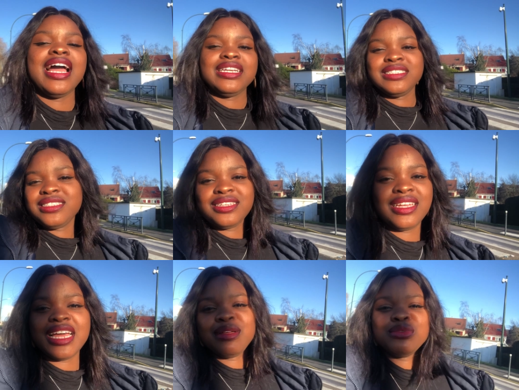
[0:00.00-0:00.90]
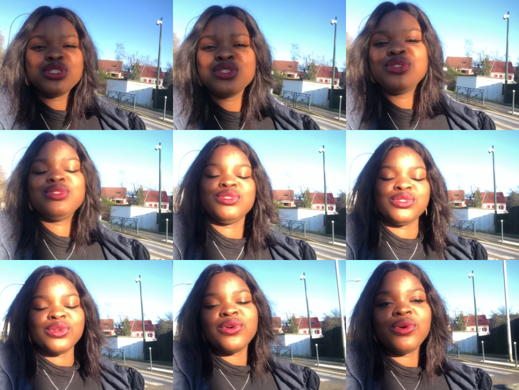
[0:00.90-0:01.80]
and I'm
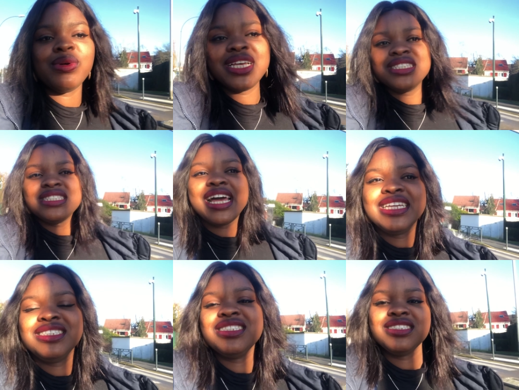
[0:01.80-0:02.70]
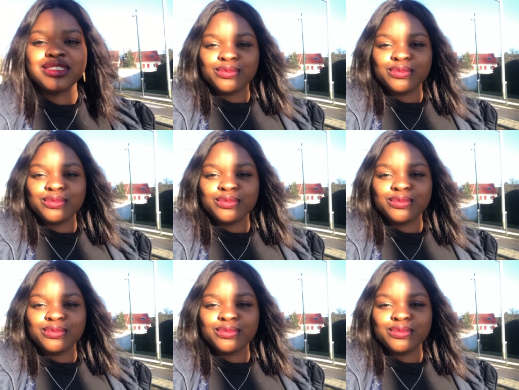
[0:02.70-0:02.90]
just so excited.